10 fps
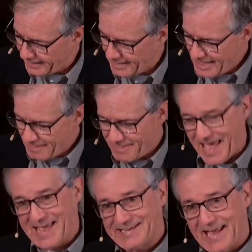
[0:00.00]

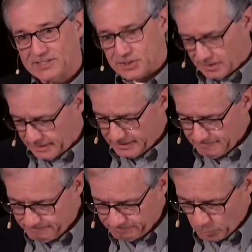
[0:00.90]
That
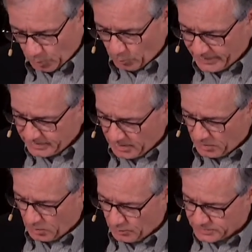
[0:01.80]
actually, what we
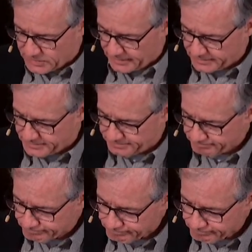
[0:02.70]
know is that